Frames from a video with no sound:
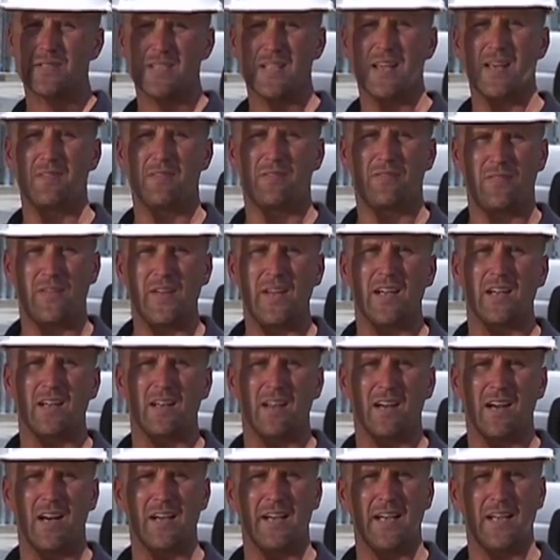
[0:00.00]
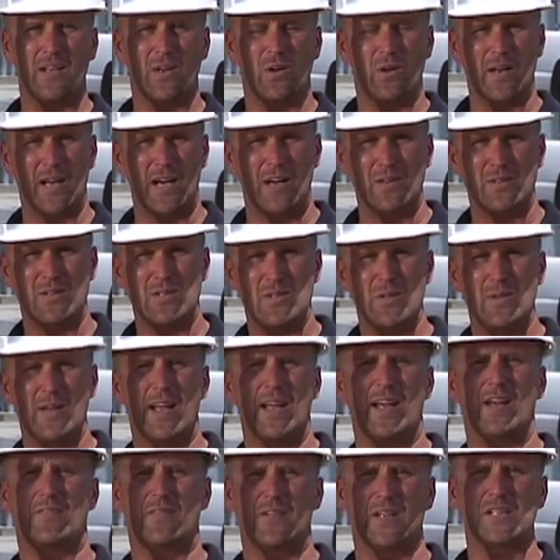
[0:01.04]
10 feet, I need to go down
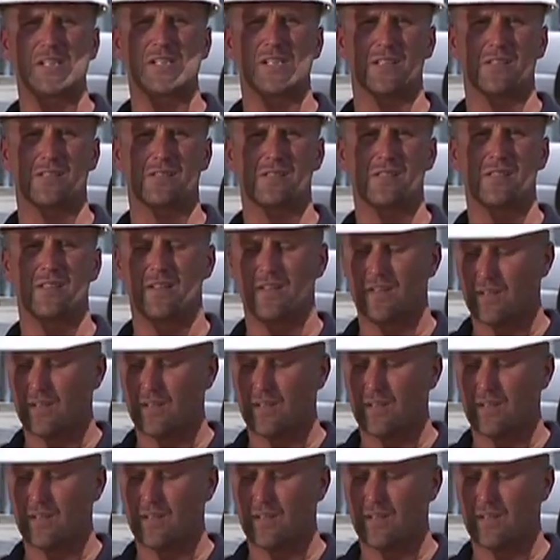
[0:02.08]
2.5 inches.